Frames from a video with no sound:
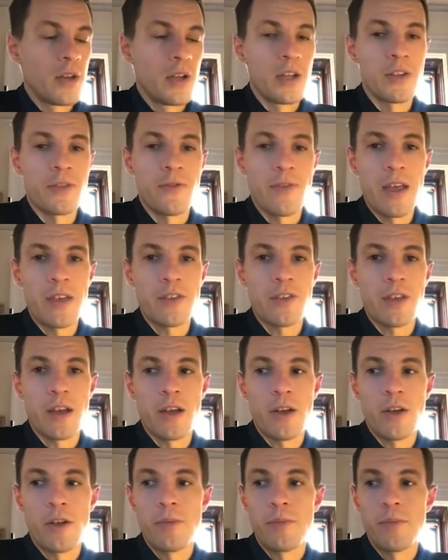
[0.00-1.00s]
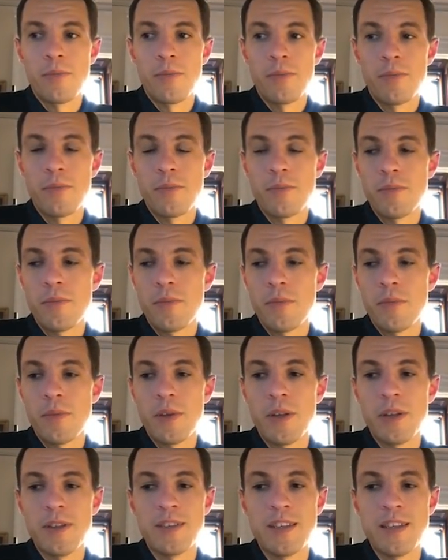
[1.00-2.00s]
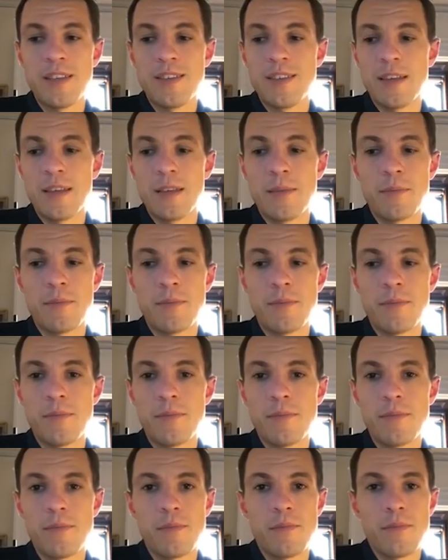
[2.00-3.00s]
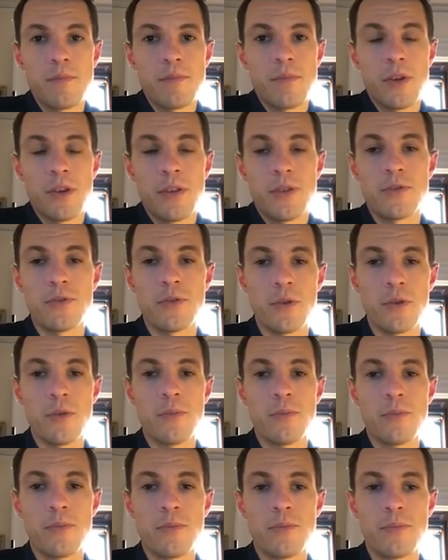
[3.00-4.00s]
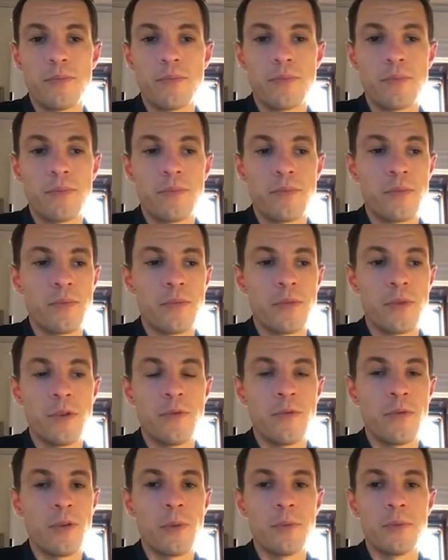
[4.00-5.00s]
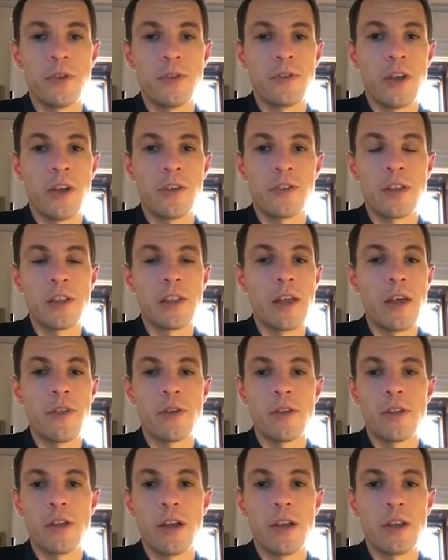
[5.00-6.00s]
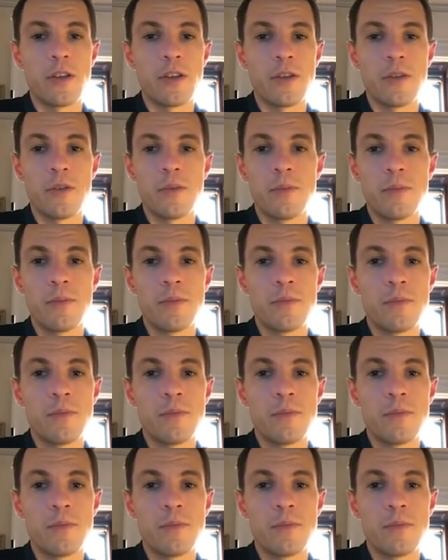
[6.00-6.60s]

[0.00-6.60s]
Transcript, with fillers: It's facile, it's easy, but it's true. You filmed a Tuscan leather line, dude.